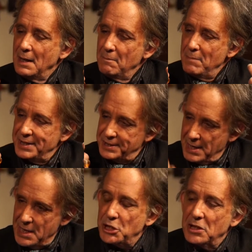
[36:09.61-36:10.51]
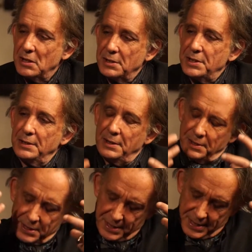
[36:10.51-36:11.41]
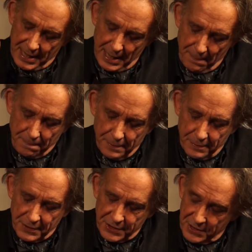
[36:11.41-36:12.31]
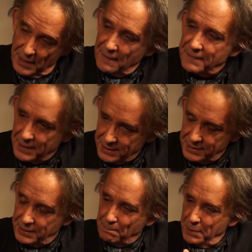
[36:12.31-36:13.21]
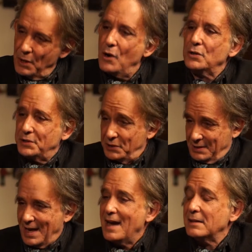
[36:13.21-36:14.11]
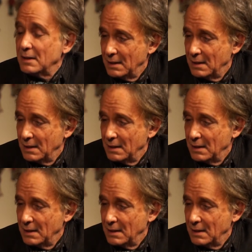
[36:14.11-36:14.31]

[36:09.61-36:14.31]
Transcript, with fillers: meditations and the deep service that belongs to that